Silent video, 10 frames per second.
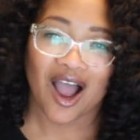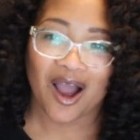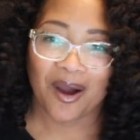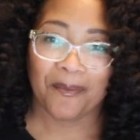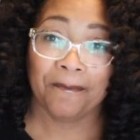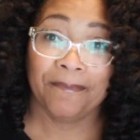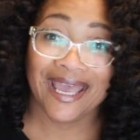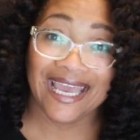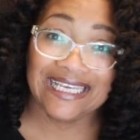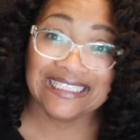um,
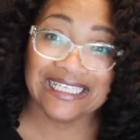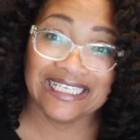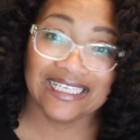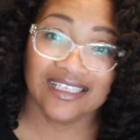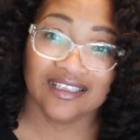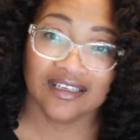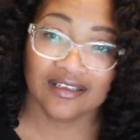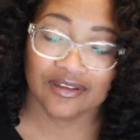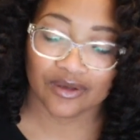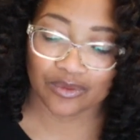painting
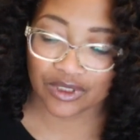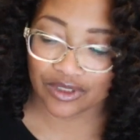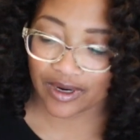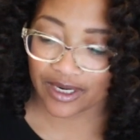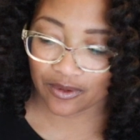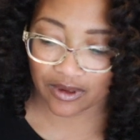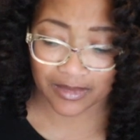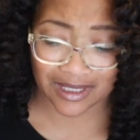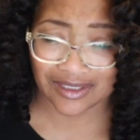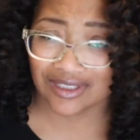the wood grain
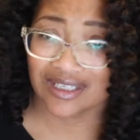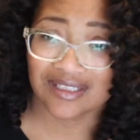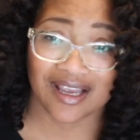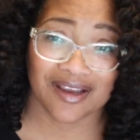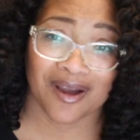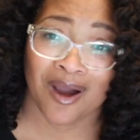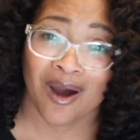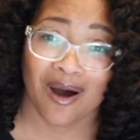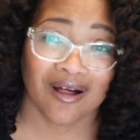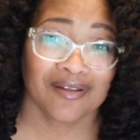ornament it's just like
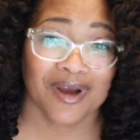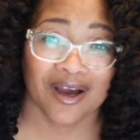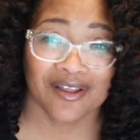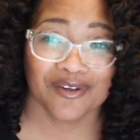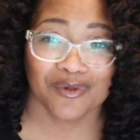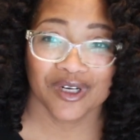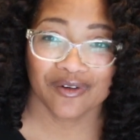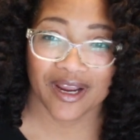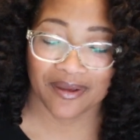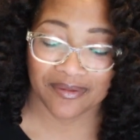all of my other wood
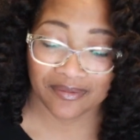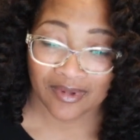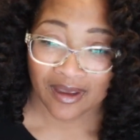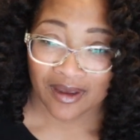grain